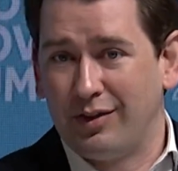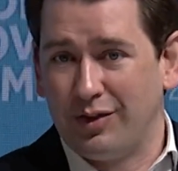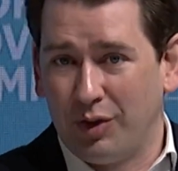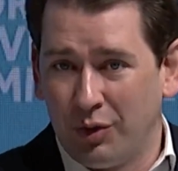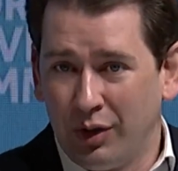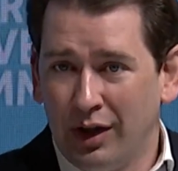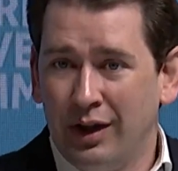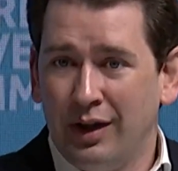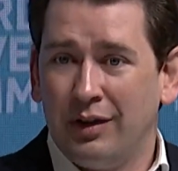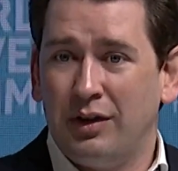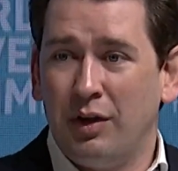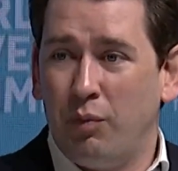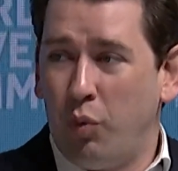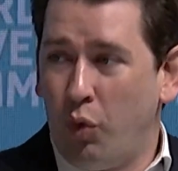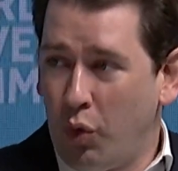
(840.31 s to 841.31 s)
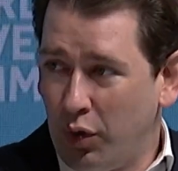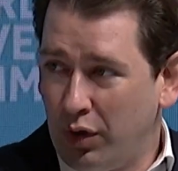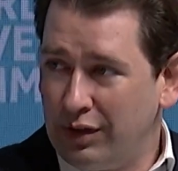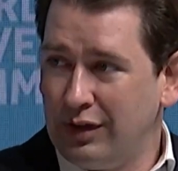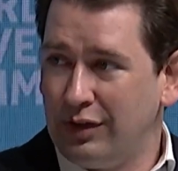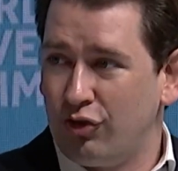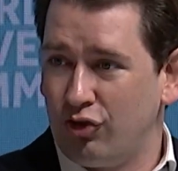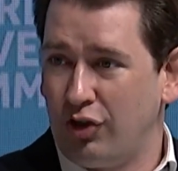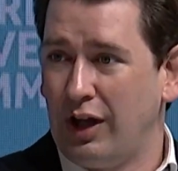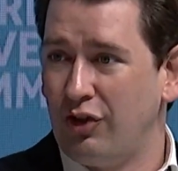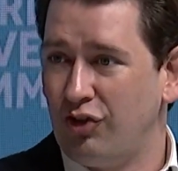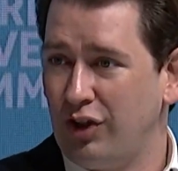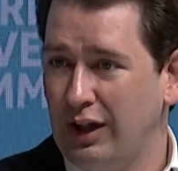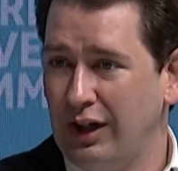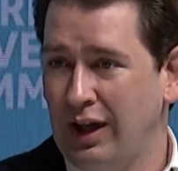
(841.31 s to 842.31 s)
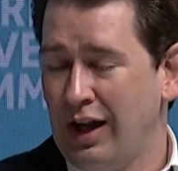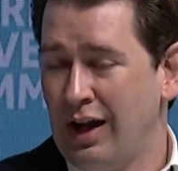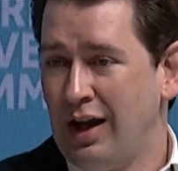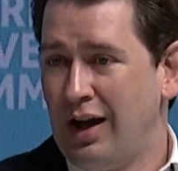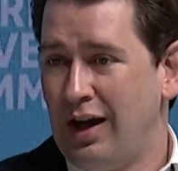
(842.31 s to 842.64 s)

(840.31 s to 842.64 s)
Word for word: So the world is changing.